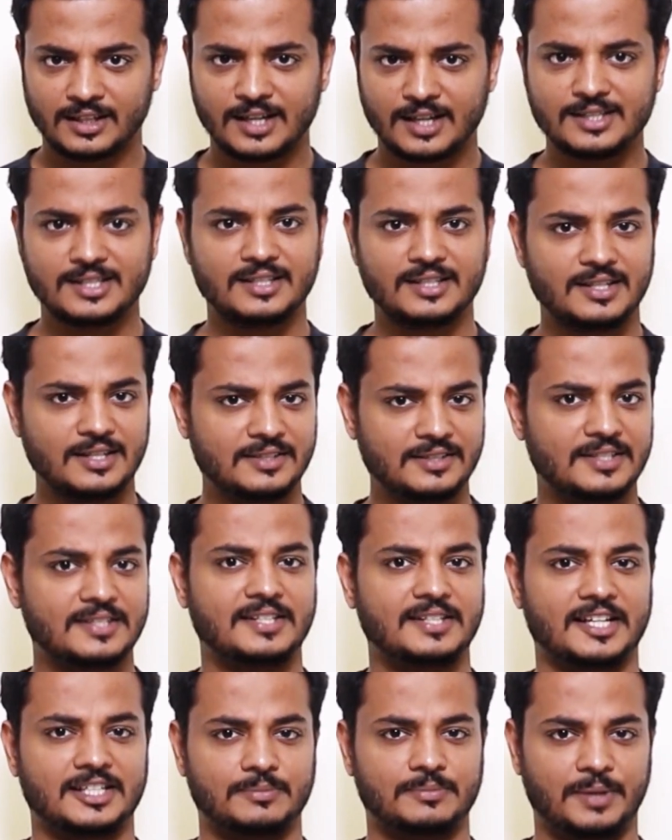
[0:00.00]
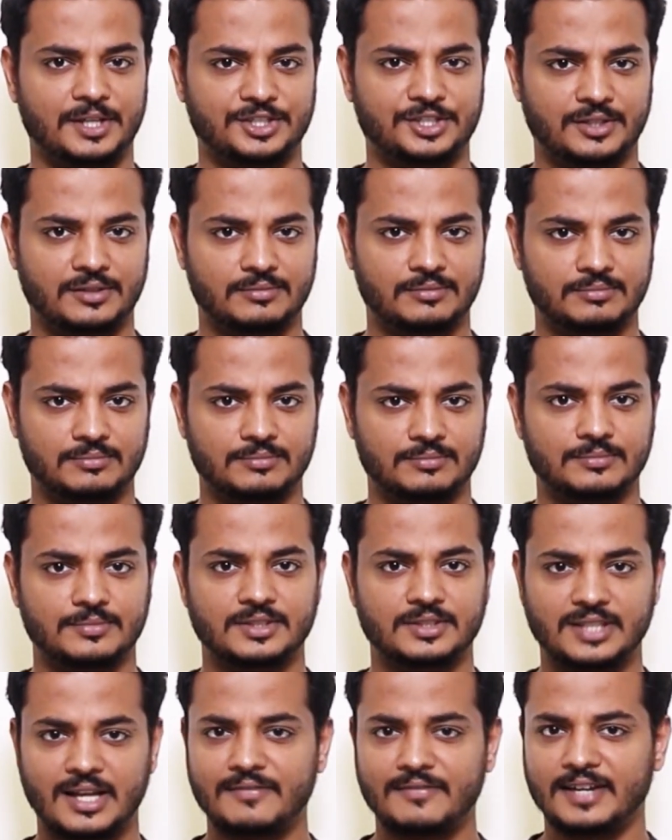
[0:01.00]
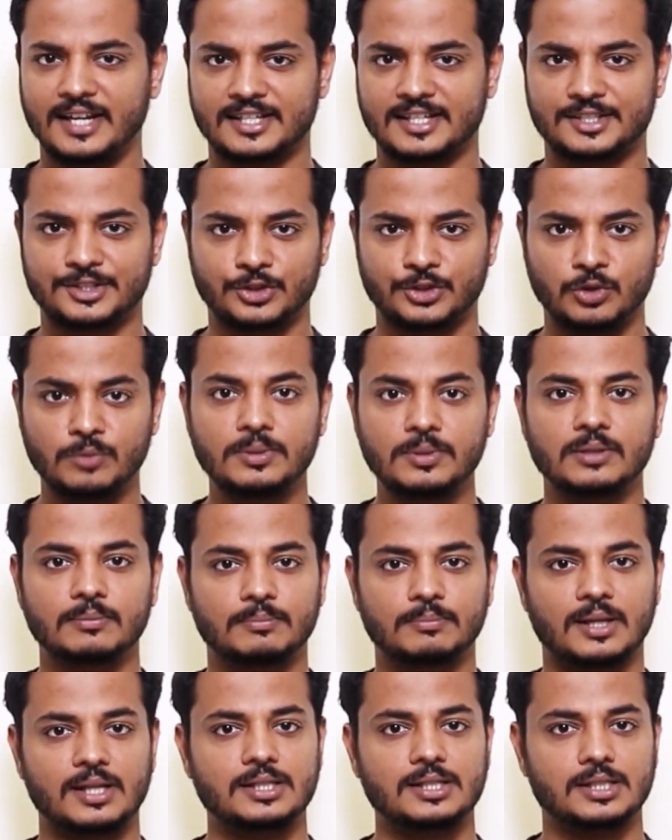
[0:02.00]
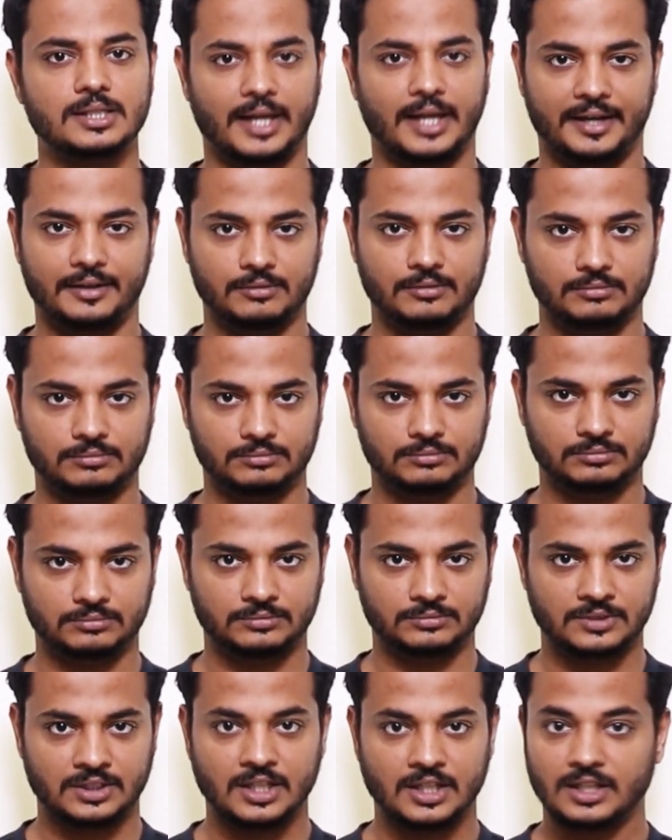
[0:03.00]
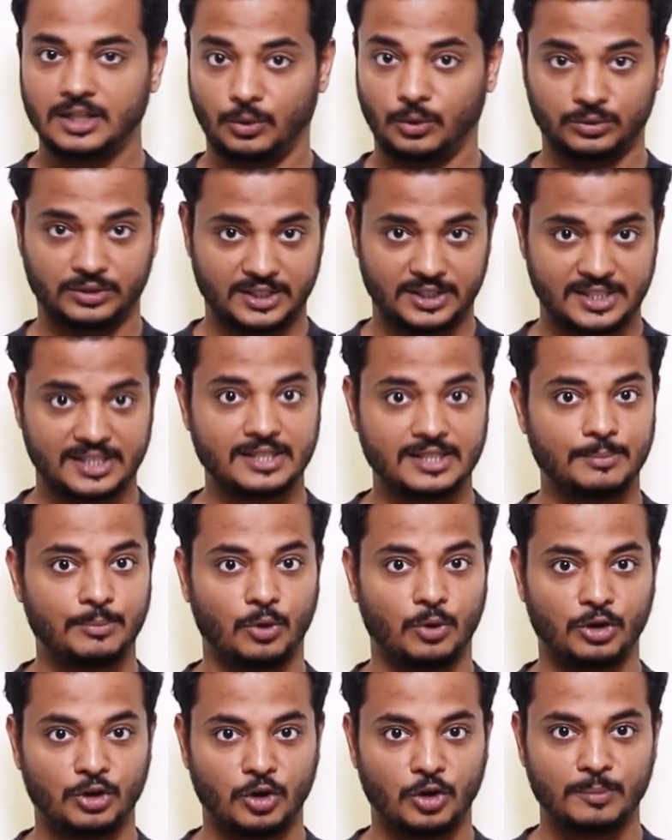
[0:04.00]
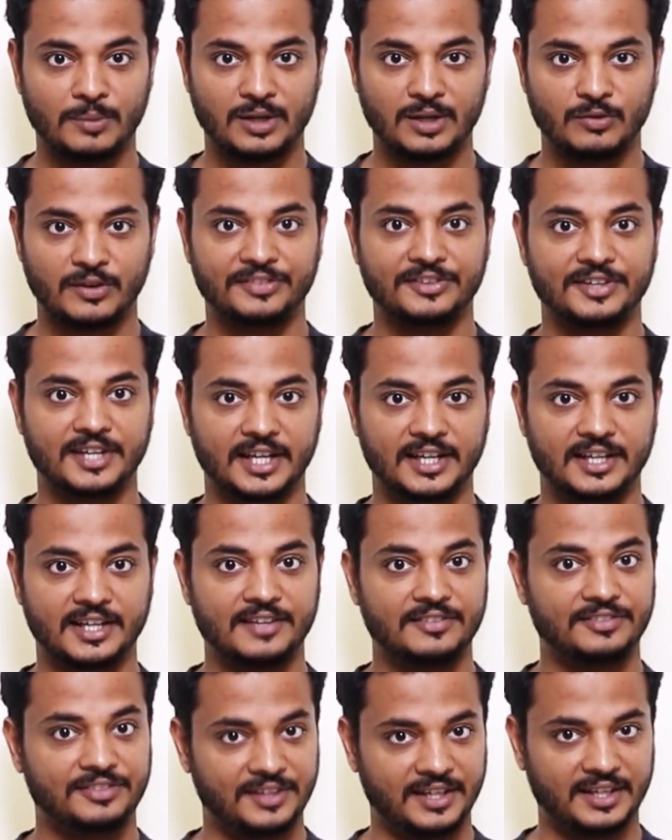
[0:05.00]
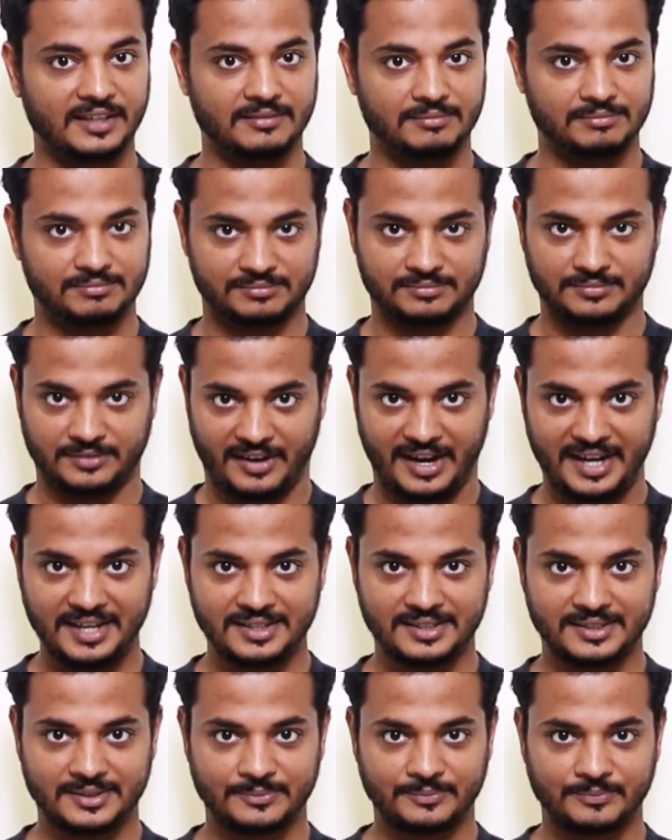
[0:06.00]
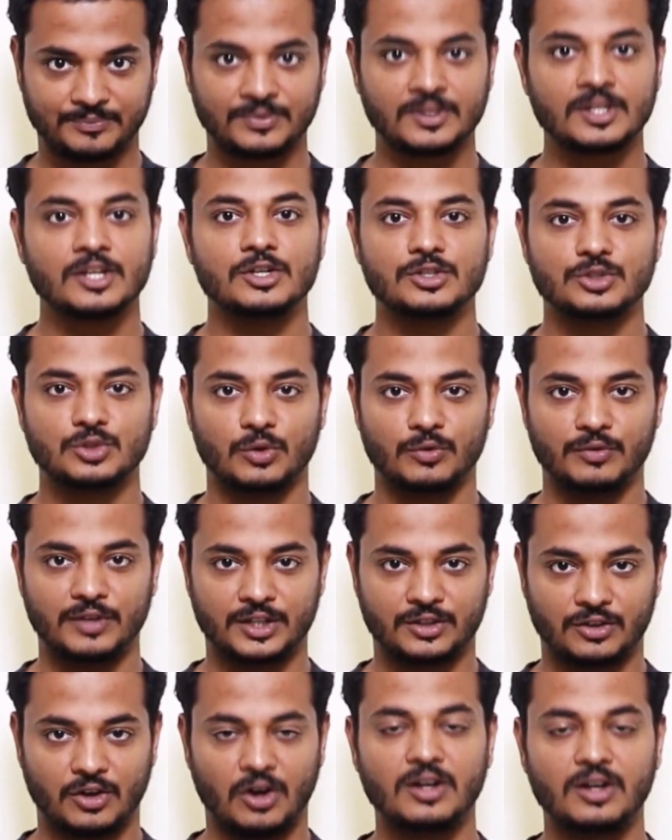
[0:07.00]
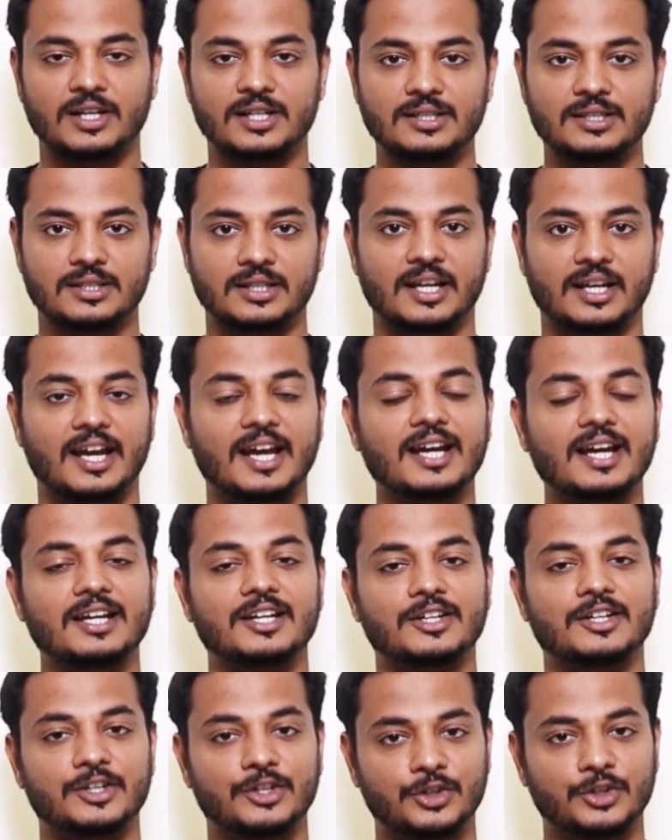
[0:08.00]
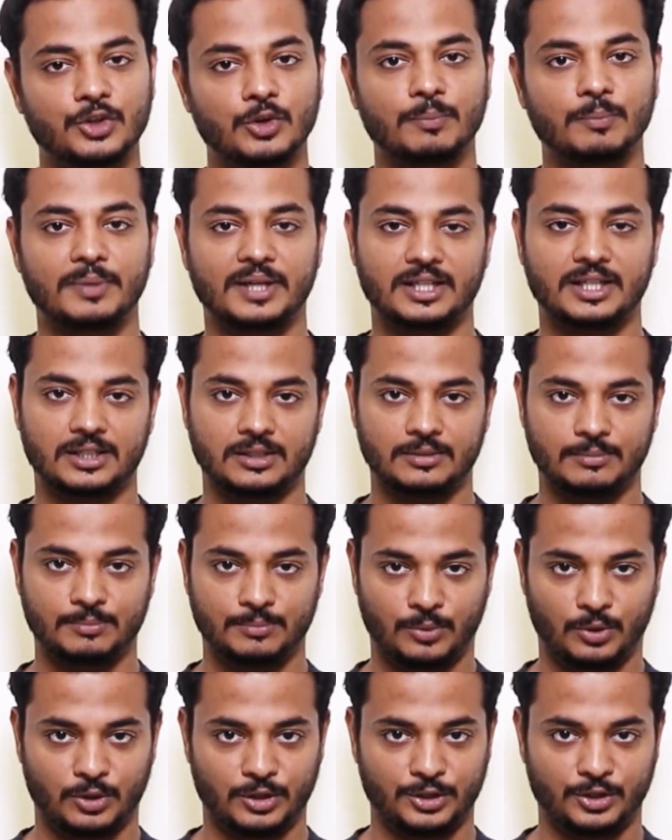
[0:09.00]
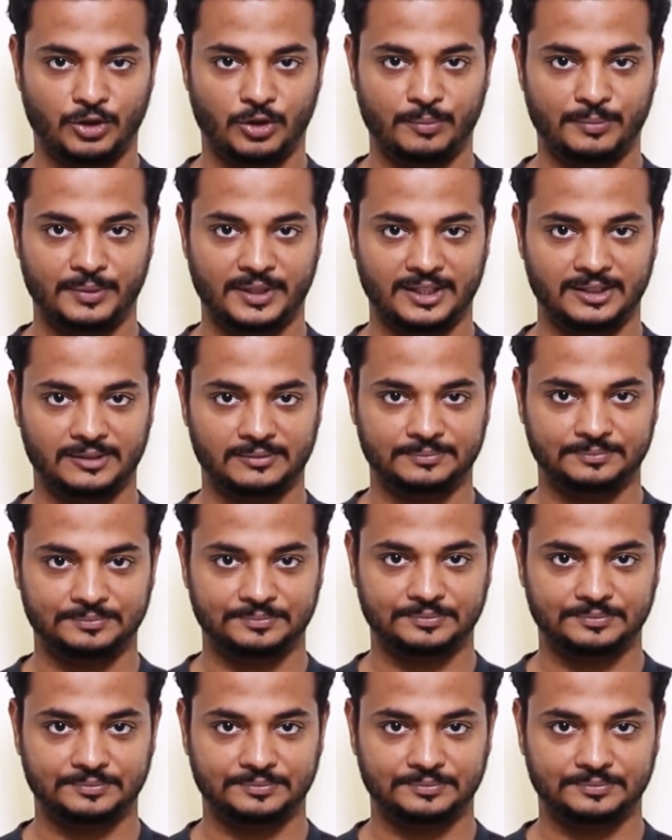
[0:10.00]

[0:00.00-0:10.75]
Consider this expression, 7x cubed plus 9. Now this is a polynomial with degree 3, right? So we call it a cubic polynomial.